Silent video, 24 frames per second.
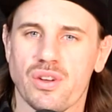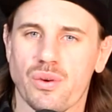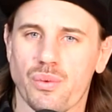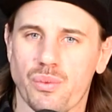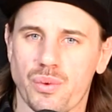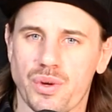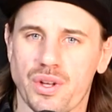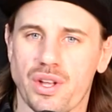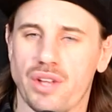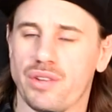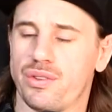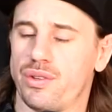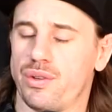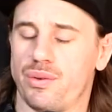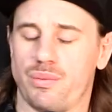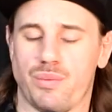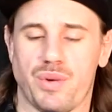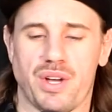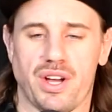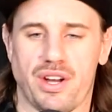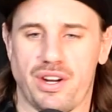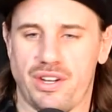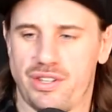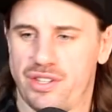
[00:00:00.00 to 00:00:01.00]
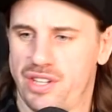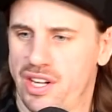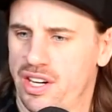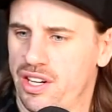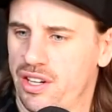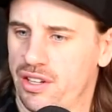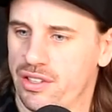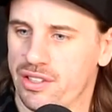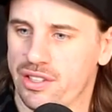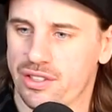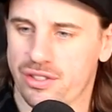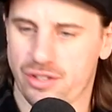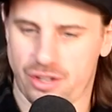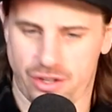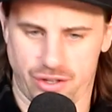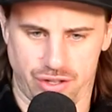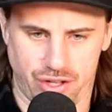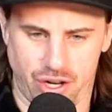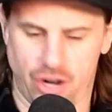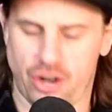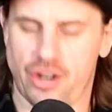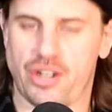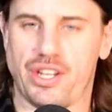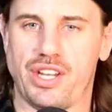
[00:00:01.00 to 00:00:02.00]
We got a dinner. There's a
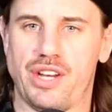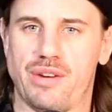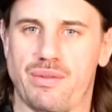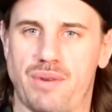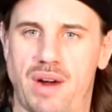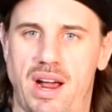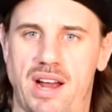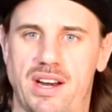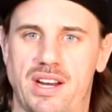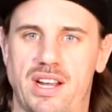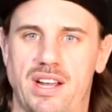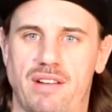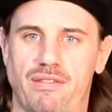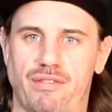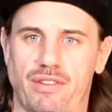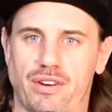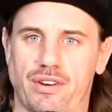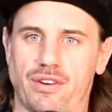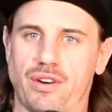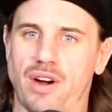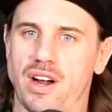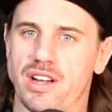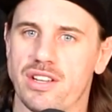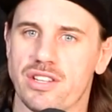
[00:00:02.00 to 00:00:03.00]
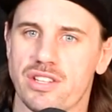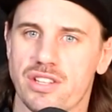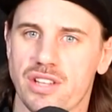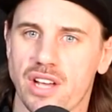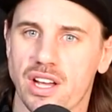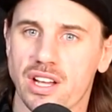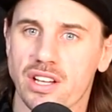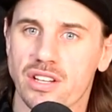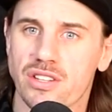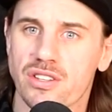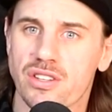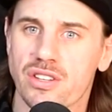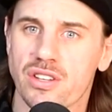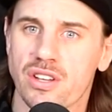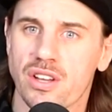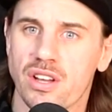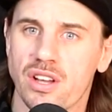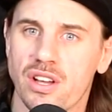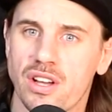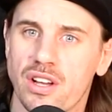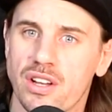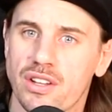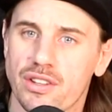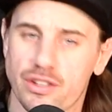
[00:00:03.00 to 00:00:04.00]
turkey ready, for Christ's sakes.
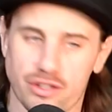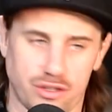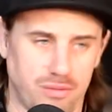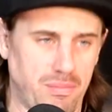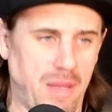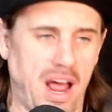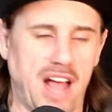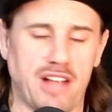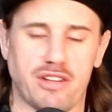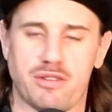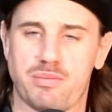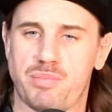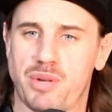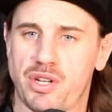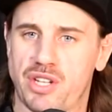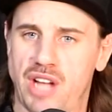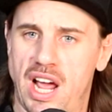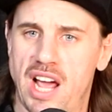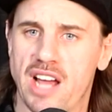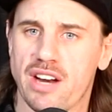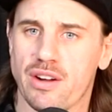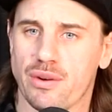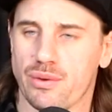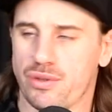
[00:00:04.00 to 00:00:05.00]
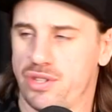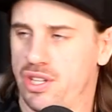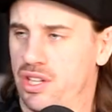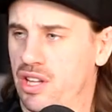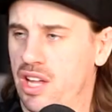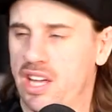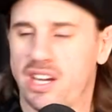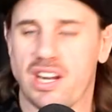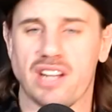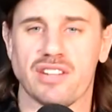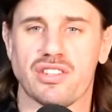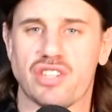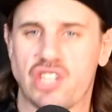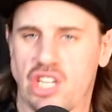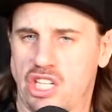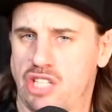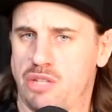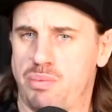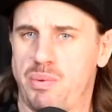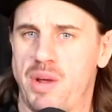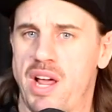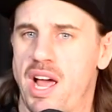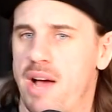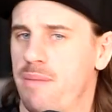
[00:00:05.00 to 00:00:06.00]
There's mashed potatoes. And then at
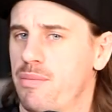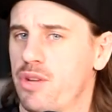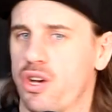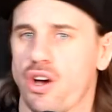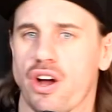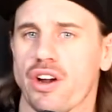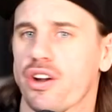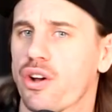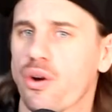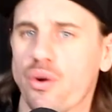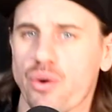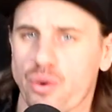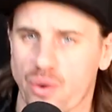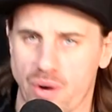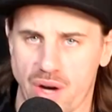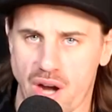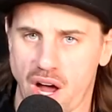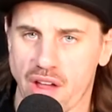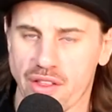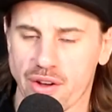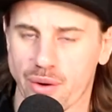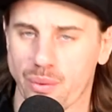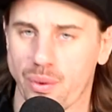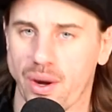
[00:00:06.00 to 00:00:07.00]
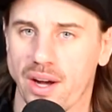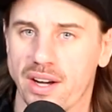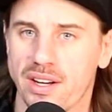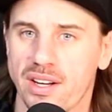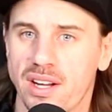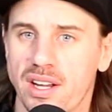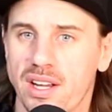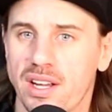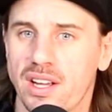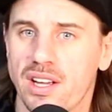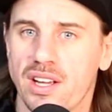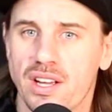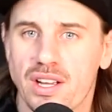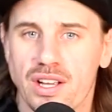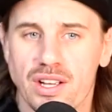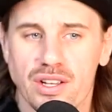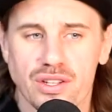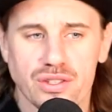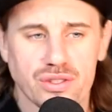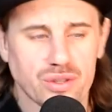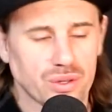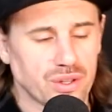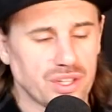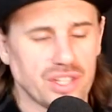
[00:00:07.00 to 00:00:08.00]
6 p.m., you got to go to another one.
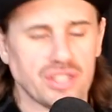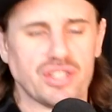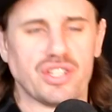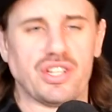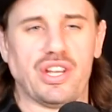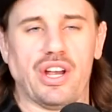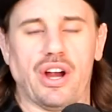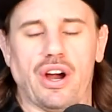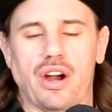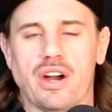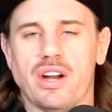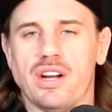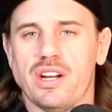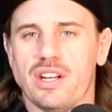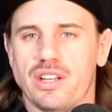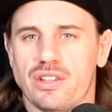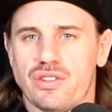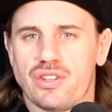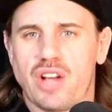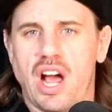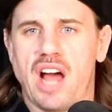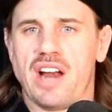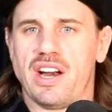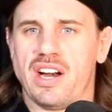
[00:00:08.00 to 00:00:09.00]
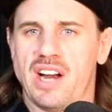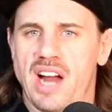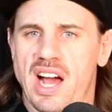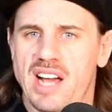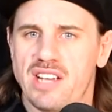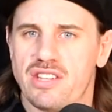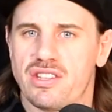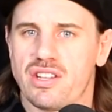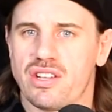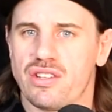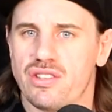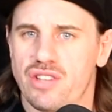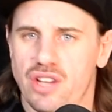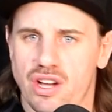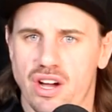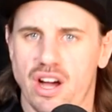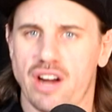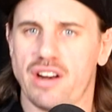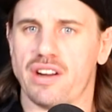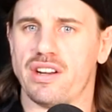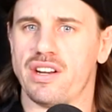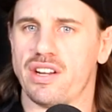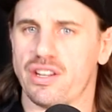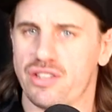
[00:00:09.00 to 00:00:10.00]
So this year, it's kind of nice because you
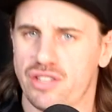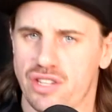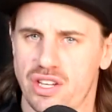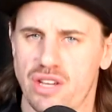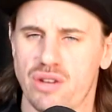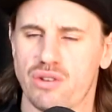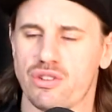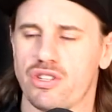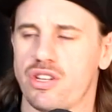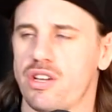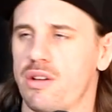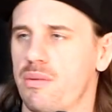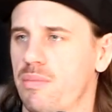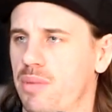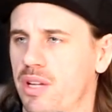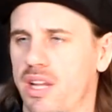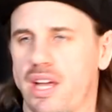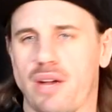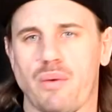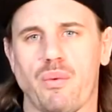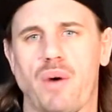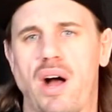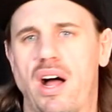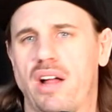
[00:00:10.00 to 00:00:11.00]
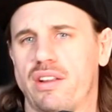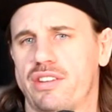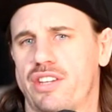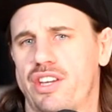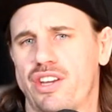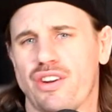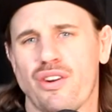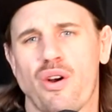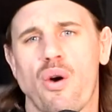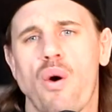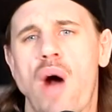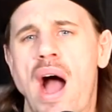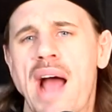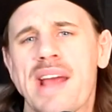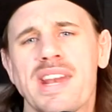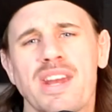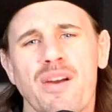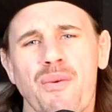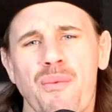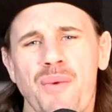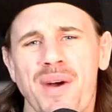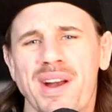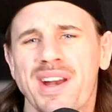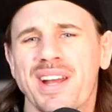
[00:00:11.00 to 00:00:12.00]
got an excuse. You can be like, well, I
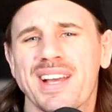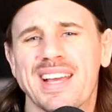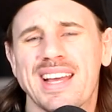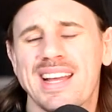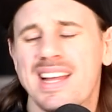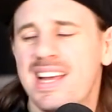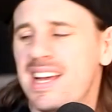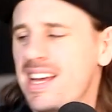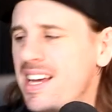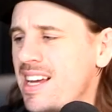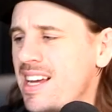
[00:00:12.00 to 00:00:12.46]
don't want to